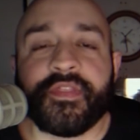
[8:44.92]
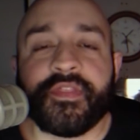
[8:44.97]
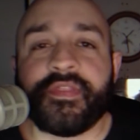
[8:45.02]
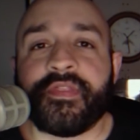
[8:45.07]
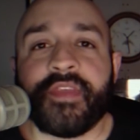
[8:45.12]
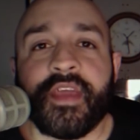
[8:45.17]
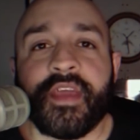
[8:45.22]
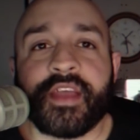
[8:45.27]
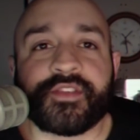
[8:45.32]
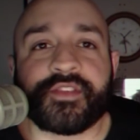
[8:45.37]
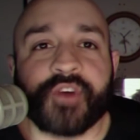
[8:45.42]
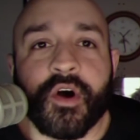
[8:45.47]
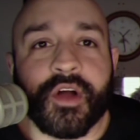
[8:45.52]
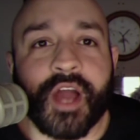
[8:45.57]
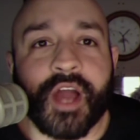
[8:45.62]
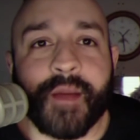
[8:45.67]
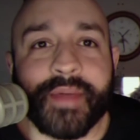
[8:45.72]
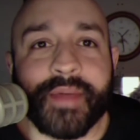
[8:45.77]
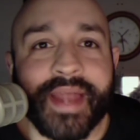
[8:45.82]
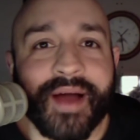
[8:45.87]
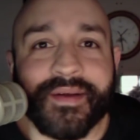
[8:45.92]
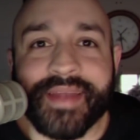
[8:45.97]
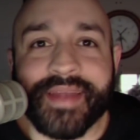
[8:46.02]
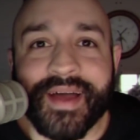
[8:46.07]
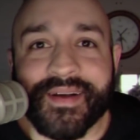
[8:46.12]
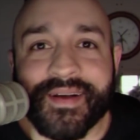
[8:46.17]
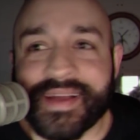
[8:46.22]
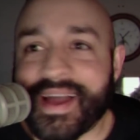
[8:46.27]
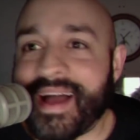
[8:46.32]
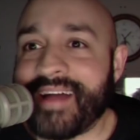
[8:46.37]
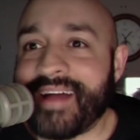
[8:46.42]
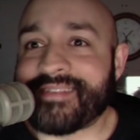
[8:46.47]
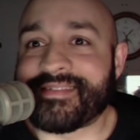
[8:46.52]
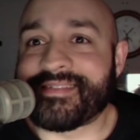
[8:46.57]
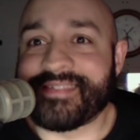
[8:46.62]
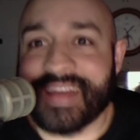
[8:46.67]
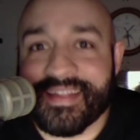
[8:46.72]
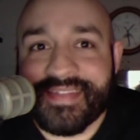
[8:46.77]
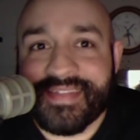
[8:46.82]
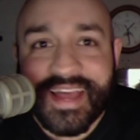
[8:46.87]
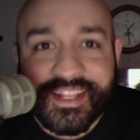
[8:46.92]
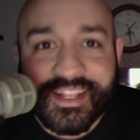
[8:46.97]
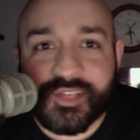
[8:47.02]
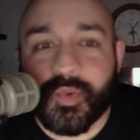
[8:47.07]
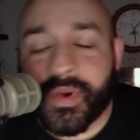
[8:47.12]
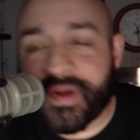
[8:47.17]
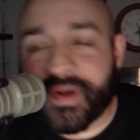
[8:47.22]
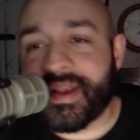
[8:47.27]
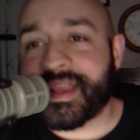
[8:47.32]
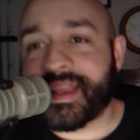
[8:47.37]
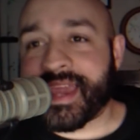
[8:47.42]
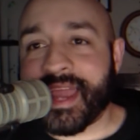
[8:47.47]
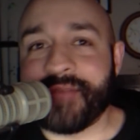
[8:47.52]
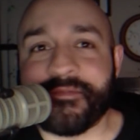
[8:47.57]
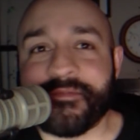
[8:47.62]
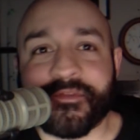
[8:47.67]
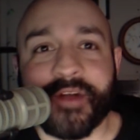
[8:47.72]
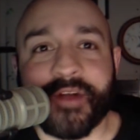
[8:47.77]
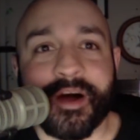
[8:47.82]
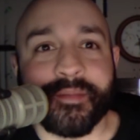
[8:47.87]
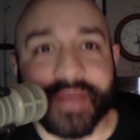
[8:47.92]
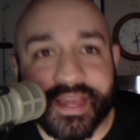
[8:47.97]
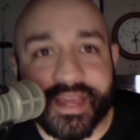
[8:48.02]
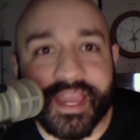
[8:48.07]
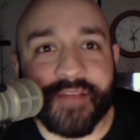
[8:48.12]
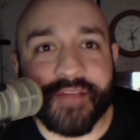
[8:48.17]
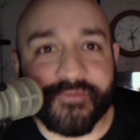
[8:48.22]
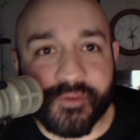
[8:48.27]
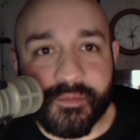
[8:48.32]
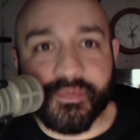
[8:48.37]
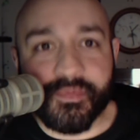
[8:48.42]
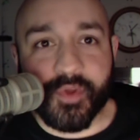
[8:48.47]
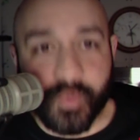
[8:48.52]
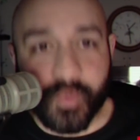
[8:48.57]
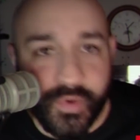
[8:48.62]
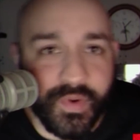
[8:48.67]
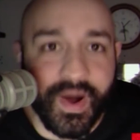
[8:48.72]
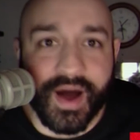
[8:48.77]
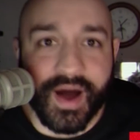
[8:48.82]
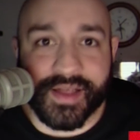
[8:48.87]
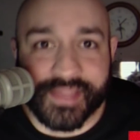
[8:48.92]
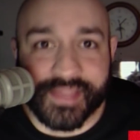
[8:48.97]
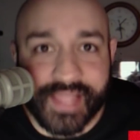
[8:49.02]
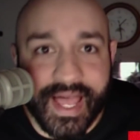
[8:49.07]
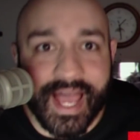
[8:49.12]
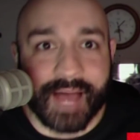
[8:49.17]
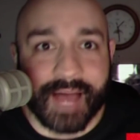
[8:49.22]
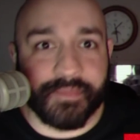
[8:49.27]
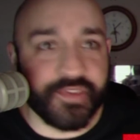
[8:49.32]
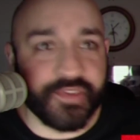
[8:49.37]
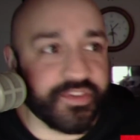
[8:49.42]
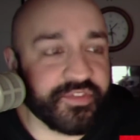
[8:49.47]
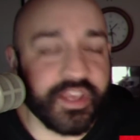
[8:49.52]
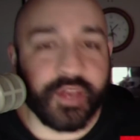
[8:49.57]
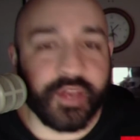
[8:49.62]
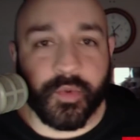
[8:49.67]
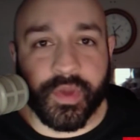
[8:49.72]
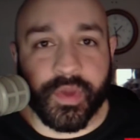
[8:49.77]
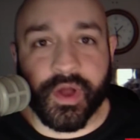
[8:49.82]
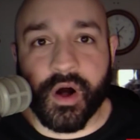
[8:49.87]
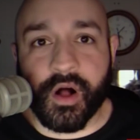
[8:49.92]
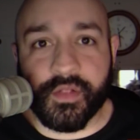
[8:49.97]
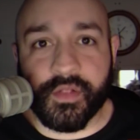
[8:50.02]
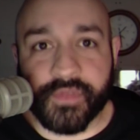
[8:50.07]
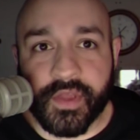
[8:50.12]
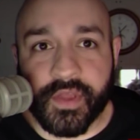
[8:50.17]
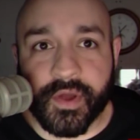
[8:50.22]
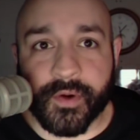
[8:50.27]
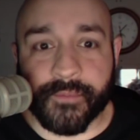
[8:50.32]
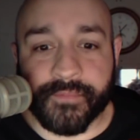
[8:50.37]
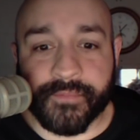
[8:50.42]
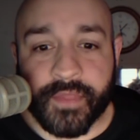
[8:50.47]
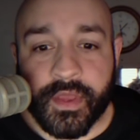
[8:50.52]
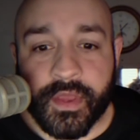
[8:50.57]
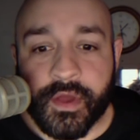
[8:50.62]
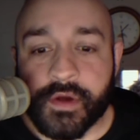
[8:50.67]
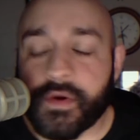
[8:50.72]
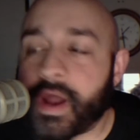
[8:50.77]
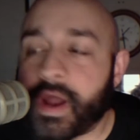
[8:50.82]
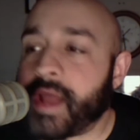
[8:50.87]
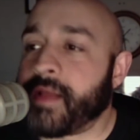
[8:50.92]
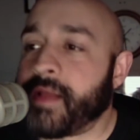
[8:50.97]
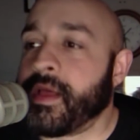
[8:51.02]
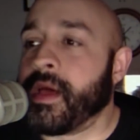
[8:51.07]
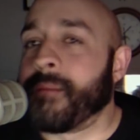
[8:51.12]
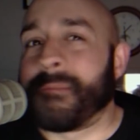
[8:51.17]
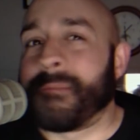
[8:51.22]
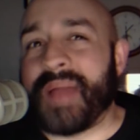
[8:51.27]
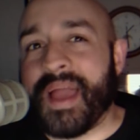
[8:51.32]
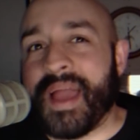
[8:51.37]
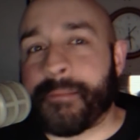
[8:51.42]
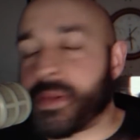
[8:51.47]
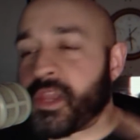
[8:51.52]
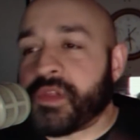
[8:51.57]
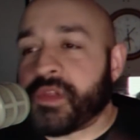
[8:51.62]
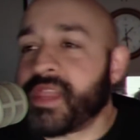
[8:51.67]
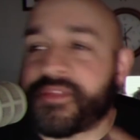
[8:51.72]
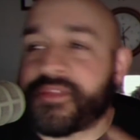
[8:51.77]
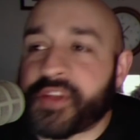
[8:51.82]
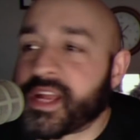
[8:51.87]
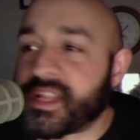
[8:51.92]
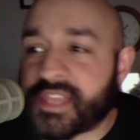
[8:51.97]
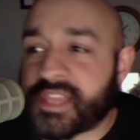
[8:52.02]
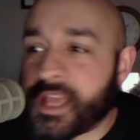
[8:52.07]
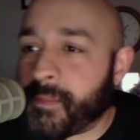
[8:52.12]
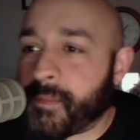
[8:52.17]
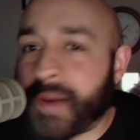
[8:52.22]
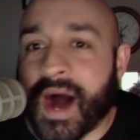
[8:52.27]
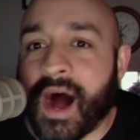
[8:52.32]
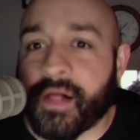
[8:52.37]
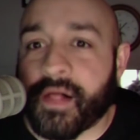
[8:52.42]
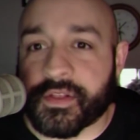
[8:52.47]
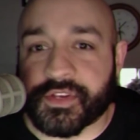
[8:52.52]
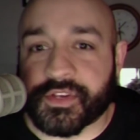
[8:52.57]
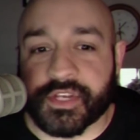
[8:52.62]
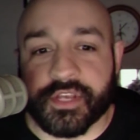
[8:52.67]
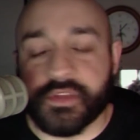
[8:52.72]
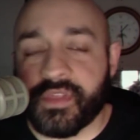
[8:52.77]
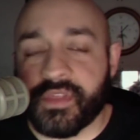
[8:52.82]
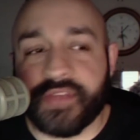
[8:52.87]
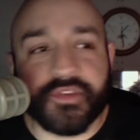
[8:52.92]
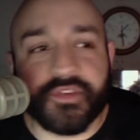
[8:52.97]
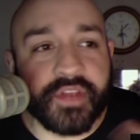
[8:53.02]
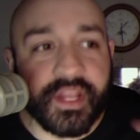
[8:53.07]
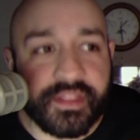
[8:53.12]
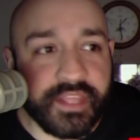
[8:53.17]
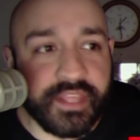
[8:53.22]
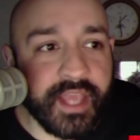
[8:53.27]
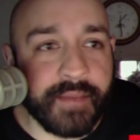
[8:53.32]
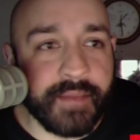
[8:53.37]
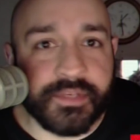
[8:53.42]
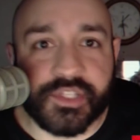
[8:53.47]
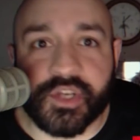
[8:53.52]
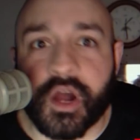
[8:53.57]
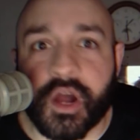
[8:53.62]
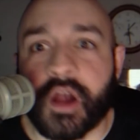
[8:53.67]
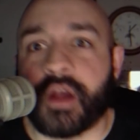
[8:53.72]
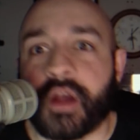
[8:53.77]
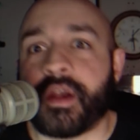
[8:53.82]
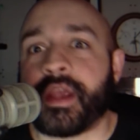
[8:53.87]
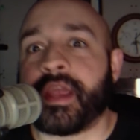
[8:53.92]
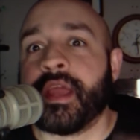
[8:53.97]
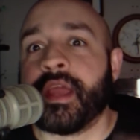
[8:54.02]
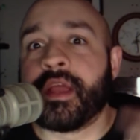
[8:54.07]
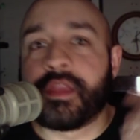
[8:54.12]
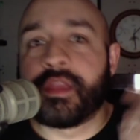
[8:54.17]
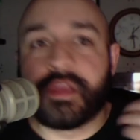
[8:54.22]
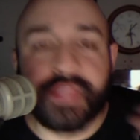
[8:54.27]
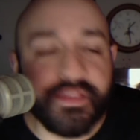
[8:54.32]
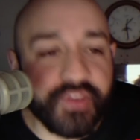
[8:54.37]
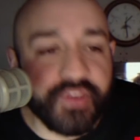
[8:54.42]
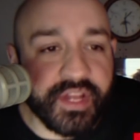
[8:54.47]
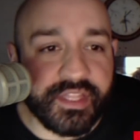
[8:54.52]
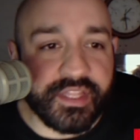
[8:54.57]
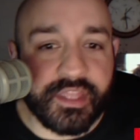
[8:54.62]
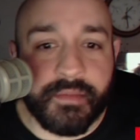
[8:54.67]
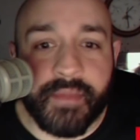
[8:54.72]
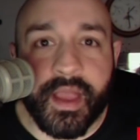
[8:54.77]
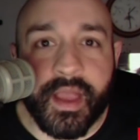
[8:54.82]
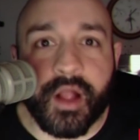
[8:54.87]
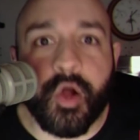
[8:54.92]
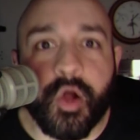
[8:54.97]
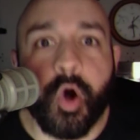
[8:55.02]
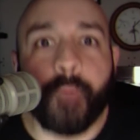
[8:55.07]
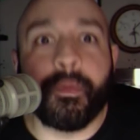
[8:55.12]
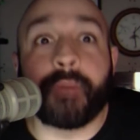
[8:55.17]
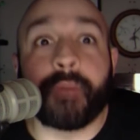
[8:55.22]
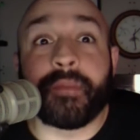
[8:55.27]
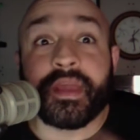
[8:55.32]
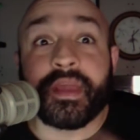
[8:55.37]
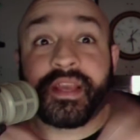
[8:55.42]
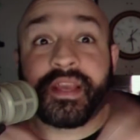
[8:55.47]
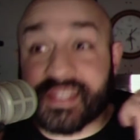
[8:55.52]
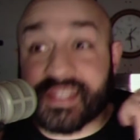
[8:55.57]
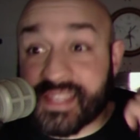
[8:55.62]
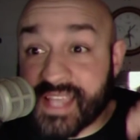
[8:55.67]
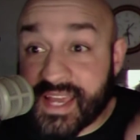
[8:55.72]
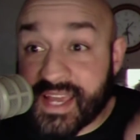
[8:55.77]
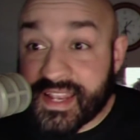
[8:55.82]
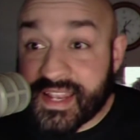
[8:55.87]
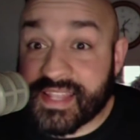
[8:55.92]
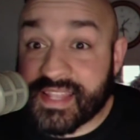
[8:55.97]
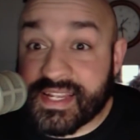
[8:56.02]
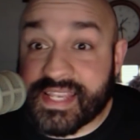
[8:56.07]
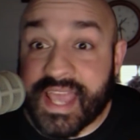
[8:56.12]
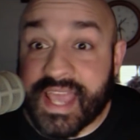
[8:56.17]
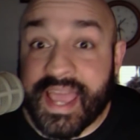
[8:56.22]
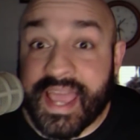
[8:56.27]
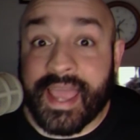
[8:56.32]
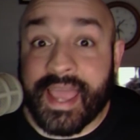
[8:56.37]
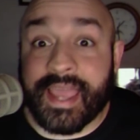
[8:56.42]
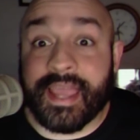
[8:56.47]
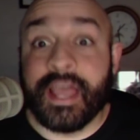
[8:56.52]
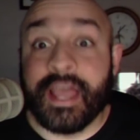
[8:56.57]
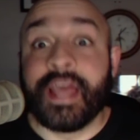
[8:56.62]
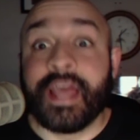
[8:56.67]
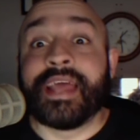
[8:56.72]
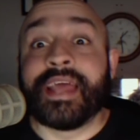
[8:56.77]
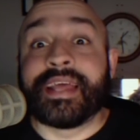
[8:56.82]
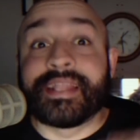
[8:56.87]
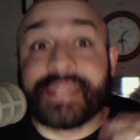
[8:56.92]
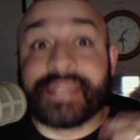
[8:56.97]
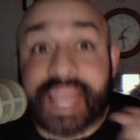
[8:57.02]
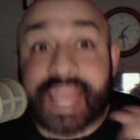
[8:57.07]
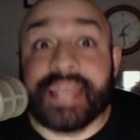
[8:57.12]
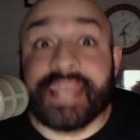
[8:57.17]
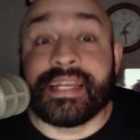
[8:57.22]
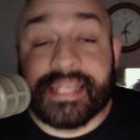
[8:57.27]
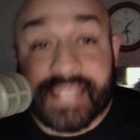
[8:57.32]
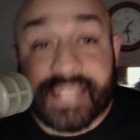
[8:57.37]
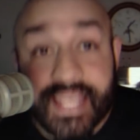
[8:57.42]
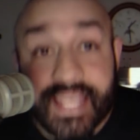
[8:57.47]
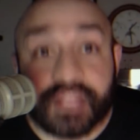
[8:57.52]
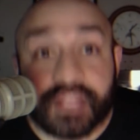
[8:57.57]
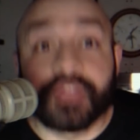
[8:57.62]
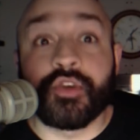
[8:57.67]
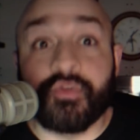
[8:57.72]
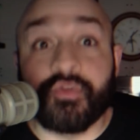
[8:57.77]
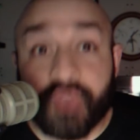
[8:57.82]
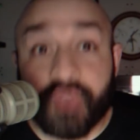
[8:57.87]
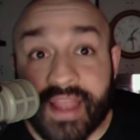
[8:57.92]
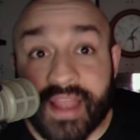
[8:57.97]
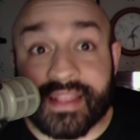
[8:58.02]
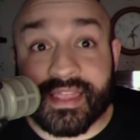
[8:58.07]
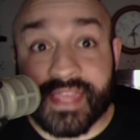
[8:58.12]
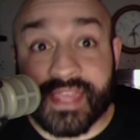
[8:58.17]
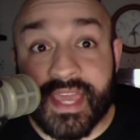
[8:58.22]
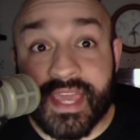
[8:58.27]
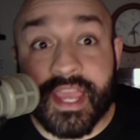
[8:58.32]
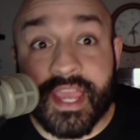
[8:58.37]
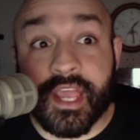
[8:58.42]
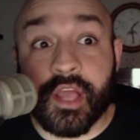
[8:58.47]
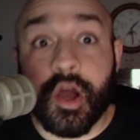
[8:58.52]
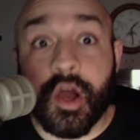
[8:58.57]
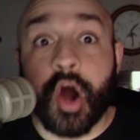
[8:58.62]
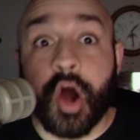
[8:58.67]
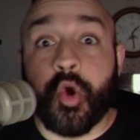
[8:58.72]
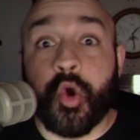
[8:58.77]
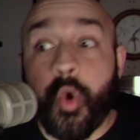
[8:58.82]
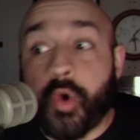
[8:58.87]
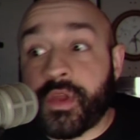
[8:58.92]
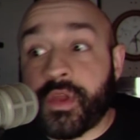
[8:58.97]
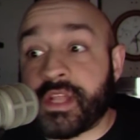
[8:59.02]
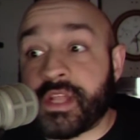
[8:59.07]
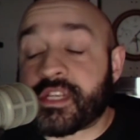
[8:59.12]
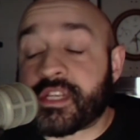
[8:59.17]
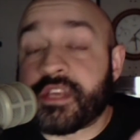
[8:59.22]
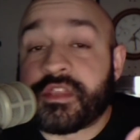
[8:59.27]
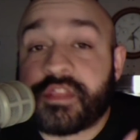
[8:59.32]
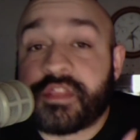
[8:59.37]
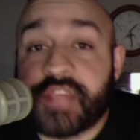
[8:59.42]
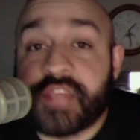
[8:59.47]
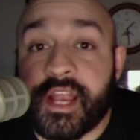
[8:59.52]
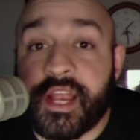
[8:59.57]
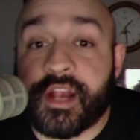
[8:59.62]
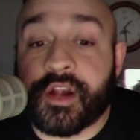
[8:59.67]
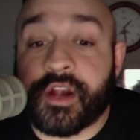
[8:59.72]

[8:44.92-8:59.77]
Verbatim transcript: it's all coming out now, guys. That, that's where it came from. It came from the Wuhan lab, just like we all knew, right? But you'll never get the apology. You'll never get the I'm sorry. You'll never get the mea culpa because at the end of the day, they did the right thing according to their